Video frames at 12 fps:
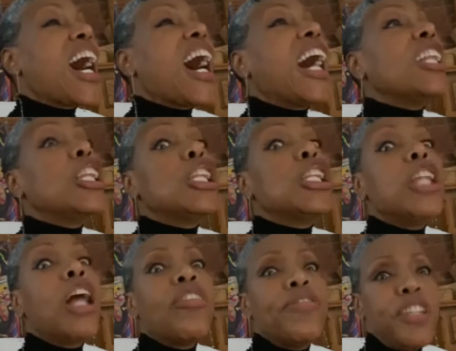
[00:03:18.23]
I
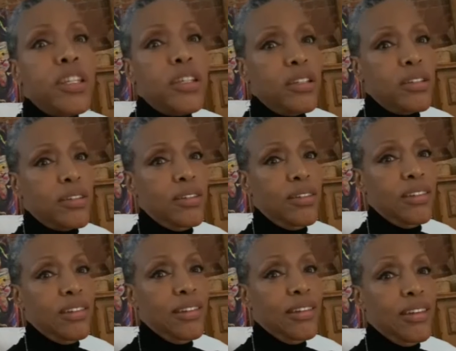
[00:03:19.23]
loved it.
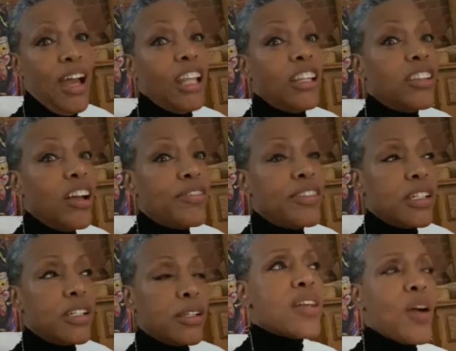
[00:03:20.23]
I loved
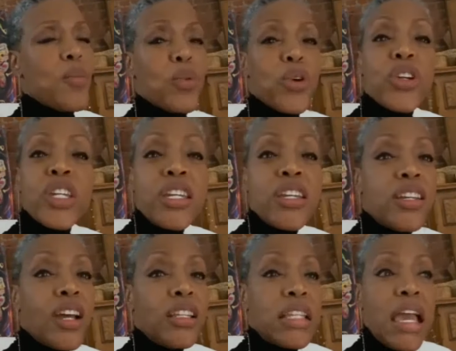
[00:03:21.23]
it. I'm working in
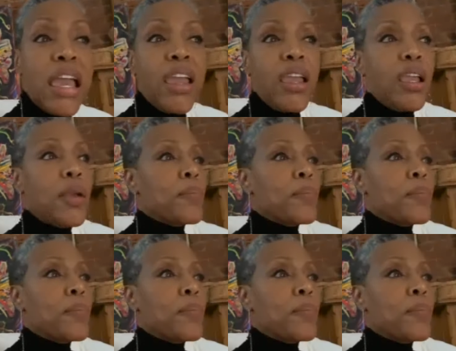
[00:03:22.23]
LA.